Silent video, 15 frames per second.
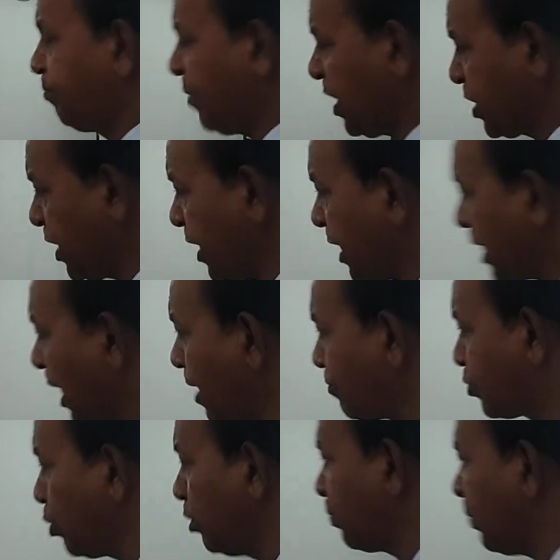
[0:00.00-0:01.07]
Patient
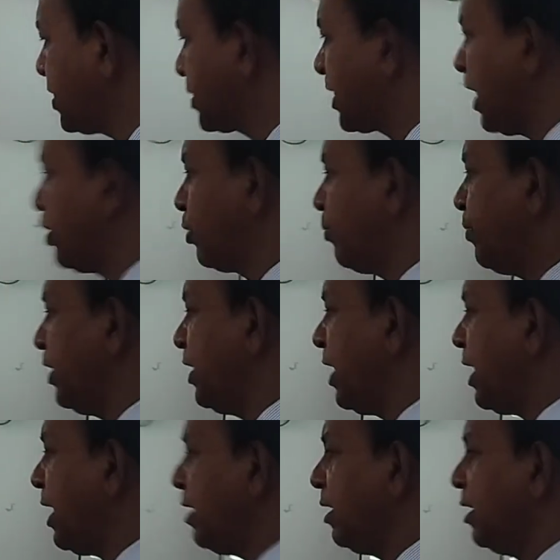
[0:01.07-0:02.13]
comes with
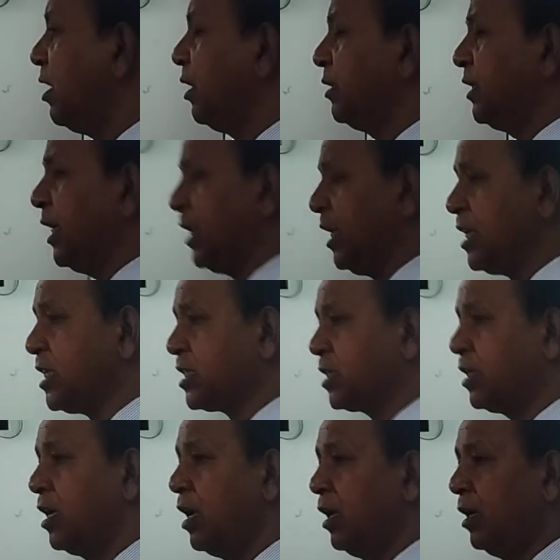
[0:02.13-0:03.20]
pancytopenia, that
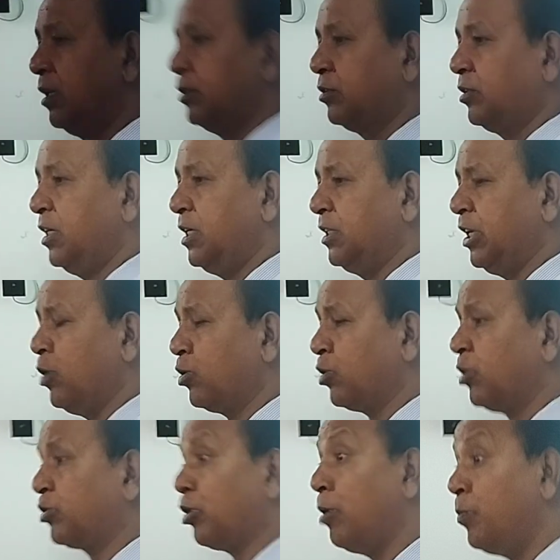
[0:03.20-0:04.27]
is due
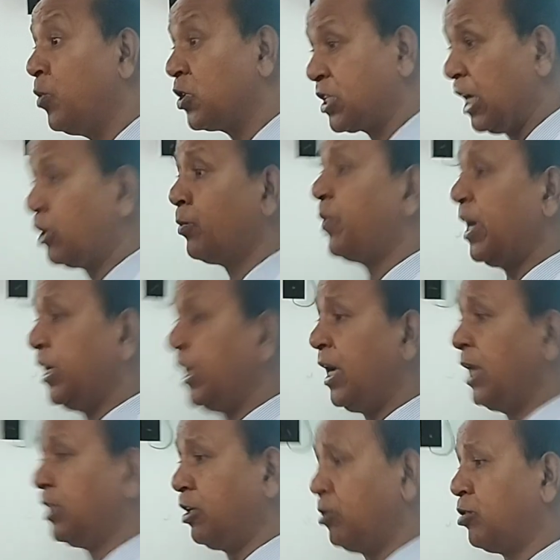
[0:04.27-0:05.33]
to
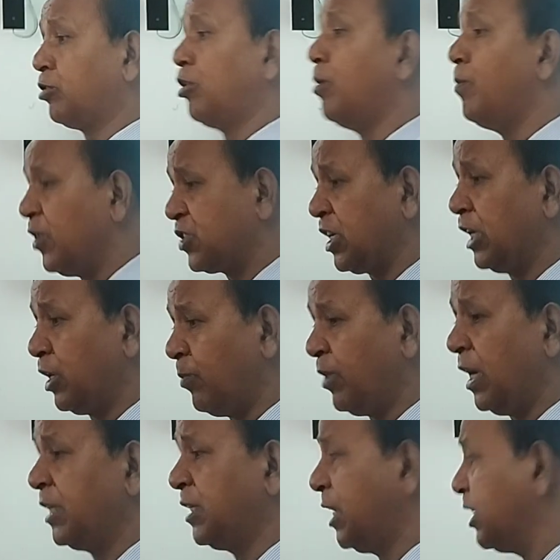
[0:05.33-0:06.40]
thrombocytopenia. Due to
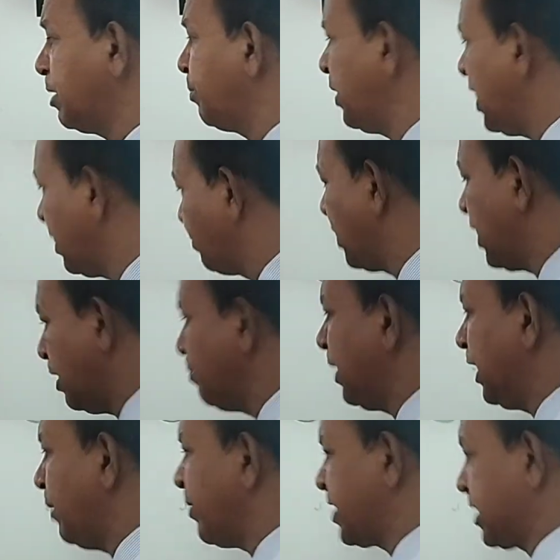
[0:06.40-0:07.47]
thrombocytopenia there is a bleeding
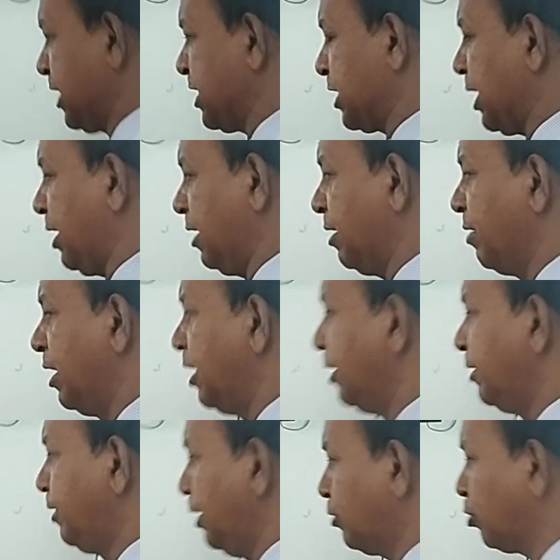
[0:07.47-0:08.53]
manifestation.
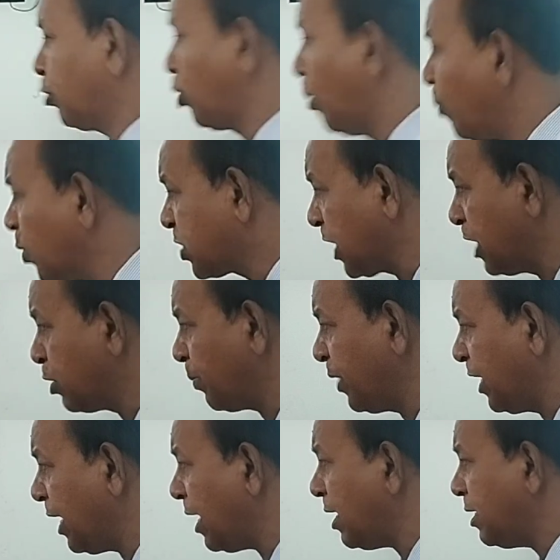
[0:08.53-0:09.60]
Due to
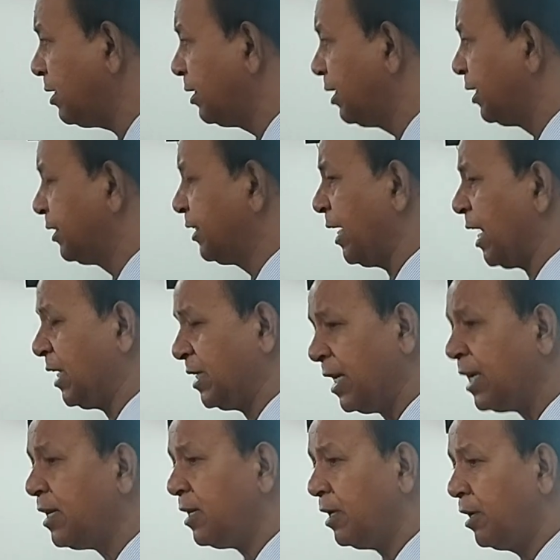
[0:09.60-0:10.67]
thrombocytopenia there is
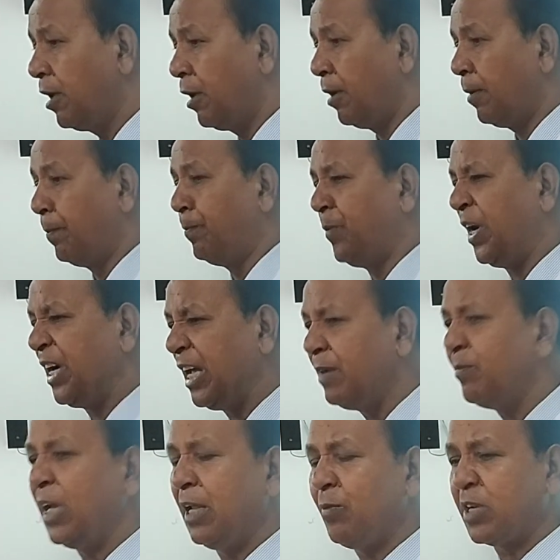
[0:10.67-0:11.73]
a
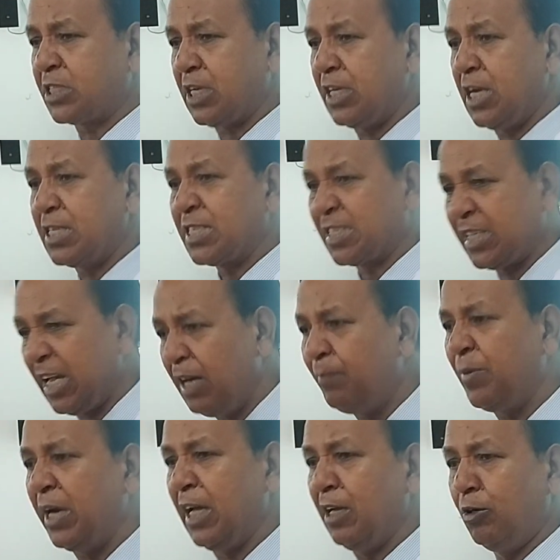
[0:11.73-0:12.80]
bleeding manifestation,
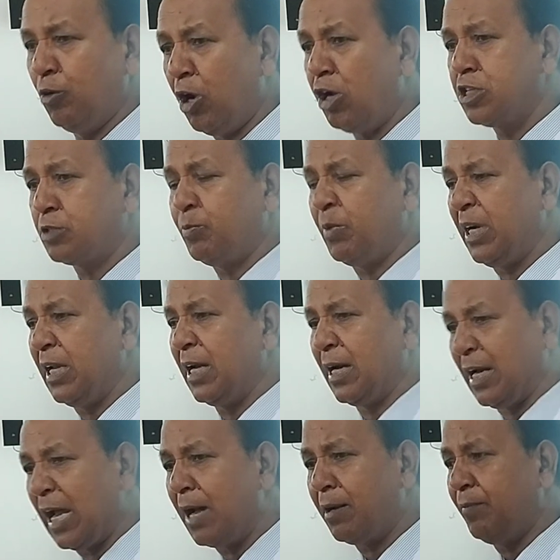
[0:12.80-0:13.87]
skin bleeding, nose
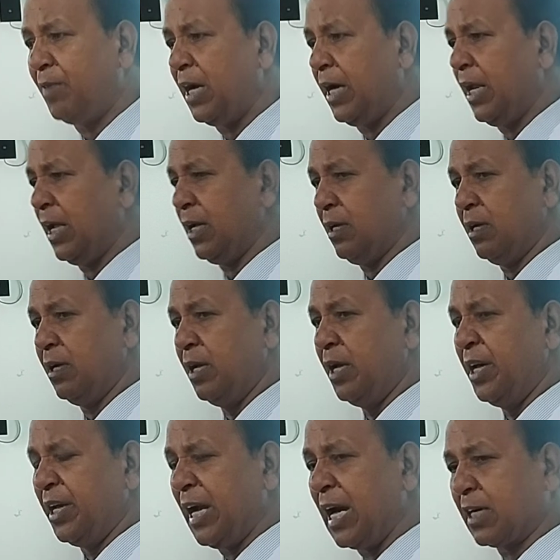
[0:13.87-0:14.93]
bleeding, gum bleeding,
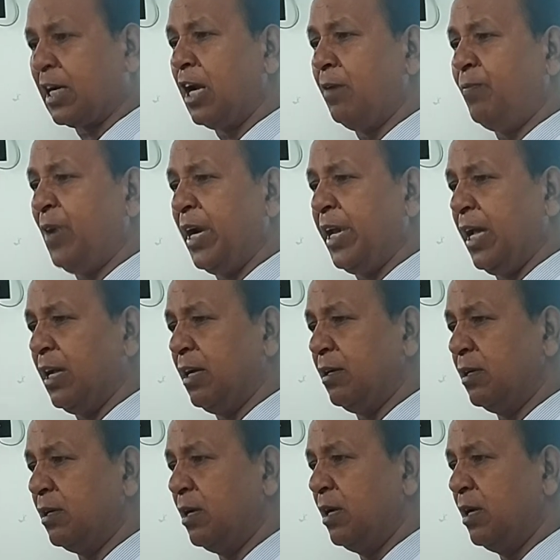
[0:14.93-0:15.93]
rectal bleeding,